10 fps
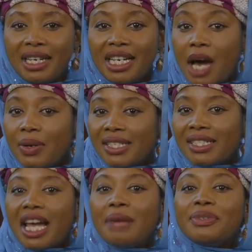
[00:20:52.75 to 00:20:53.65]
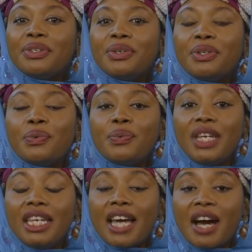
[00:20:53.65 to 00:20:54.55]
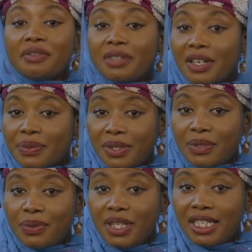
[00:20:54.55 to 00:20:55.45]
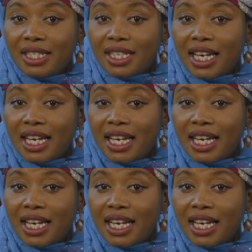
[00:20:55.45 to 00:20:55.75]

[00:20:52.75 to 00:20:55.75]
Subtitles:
Now it's time to know the winner of last week's quiz